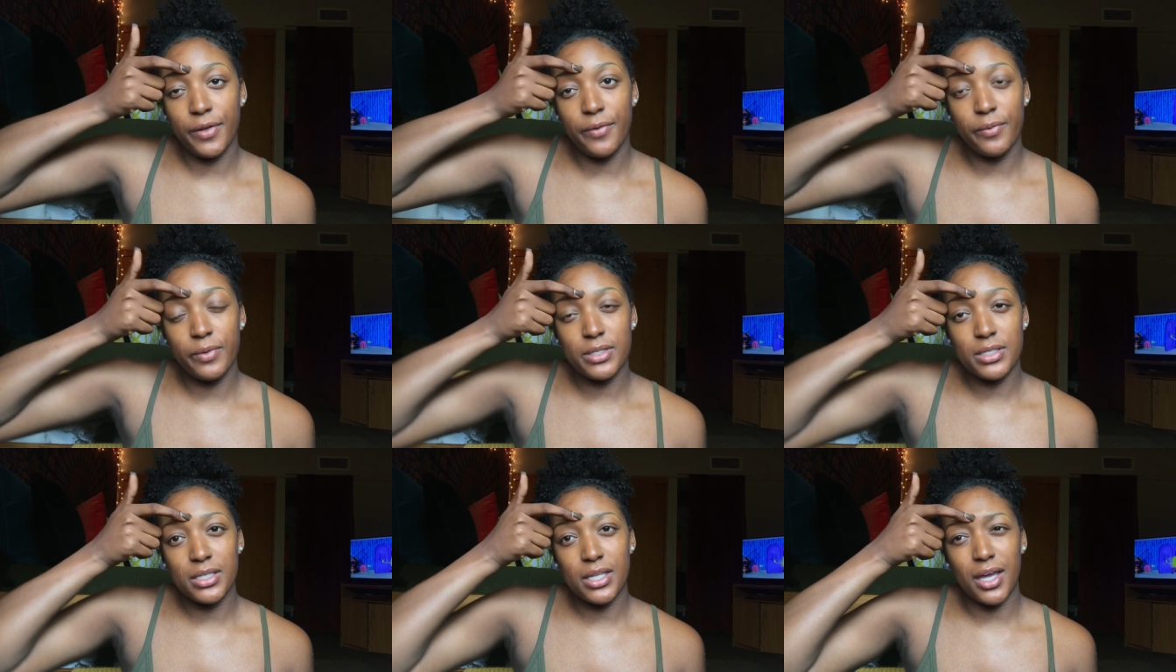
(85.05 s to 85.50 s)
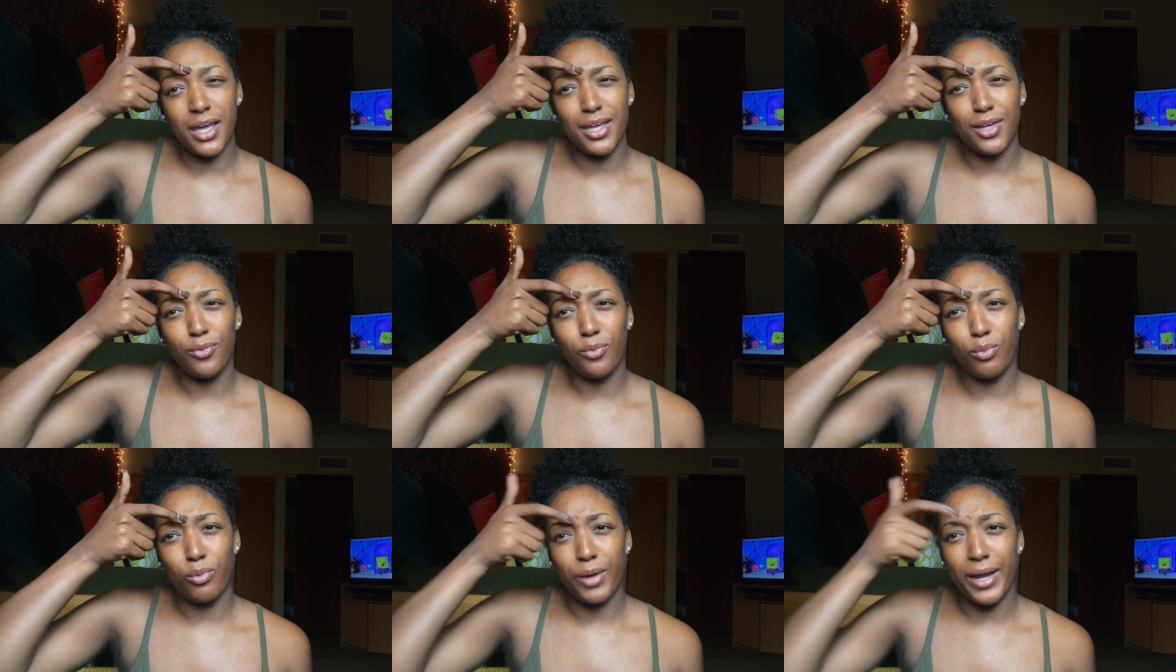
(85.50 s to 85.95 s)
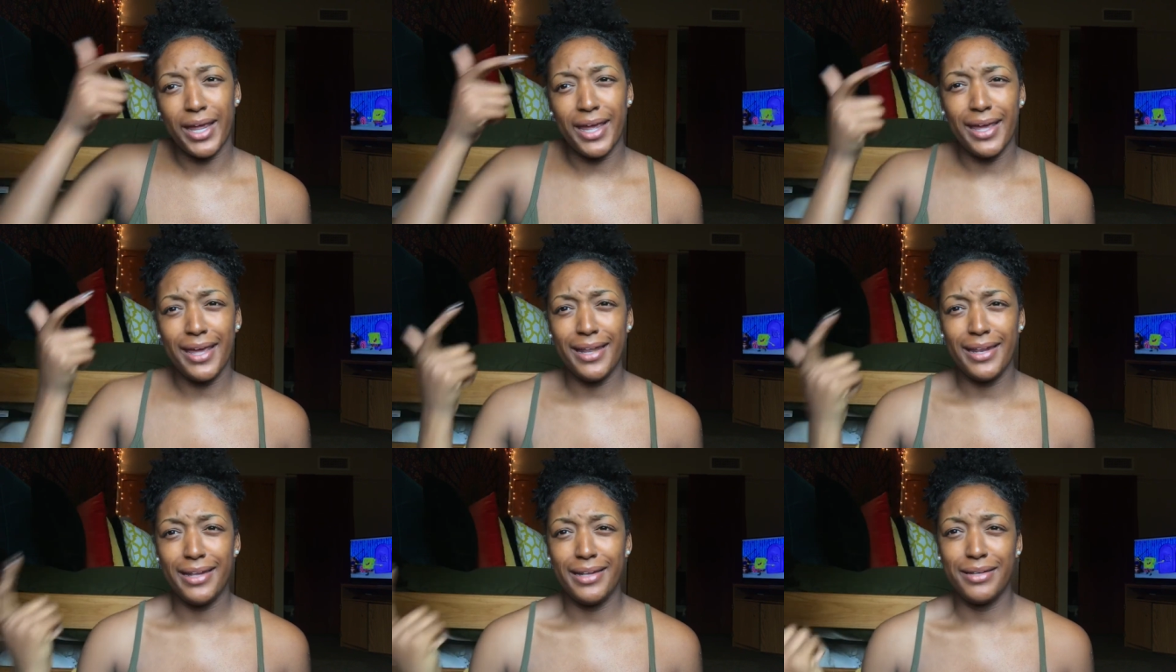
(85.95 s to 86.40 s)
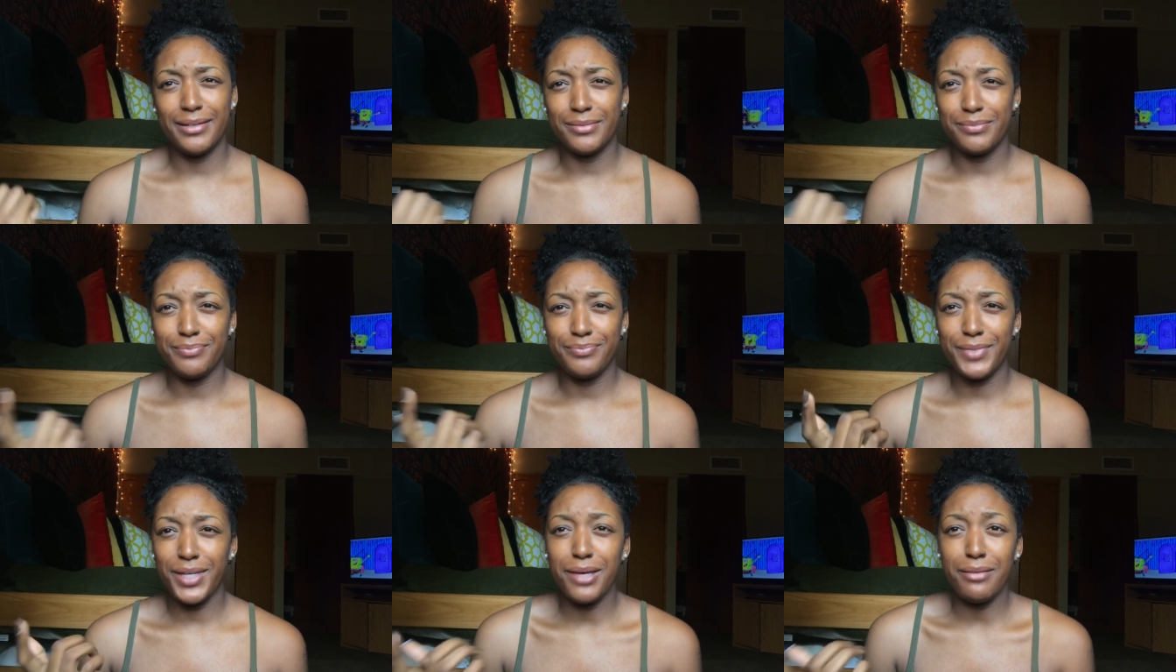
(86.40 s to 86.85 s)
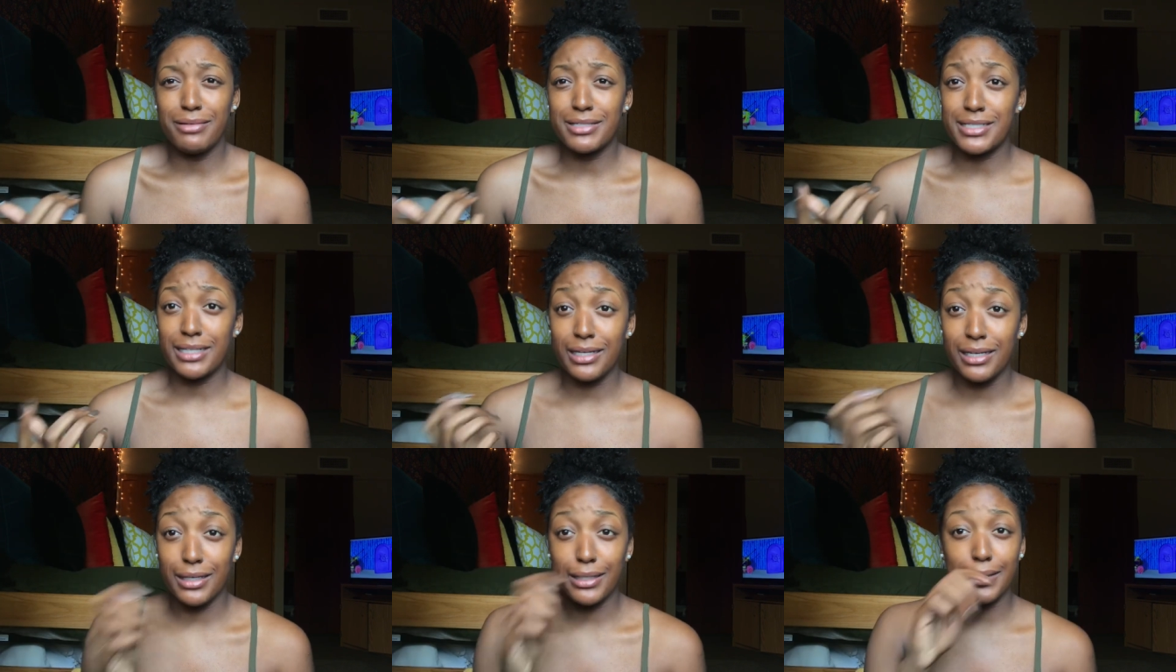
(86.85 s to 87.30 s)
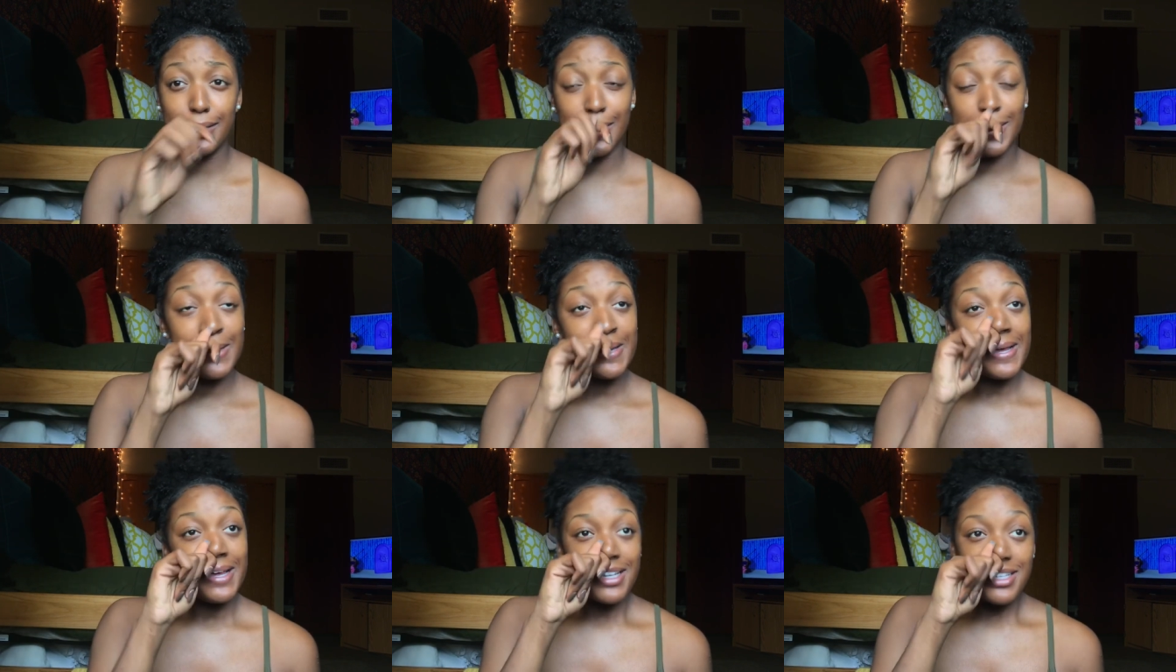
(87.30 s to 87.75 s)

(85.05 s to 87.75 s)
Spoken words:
It was like red and it was ugly.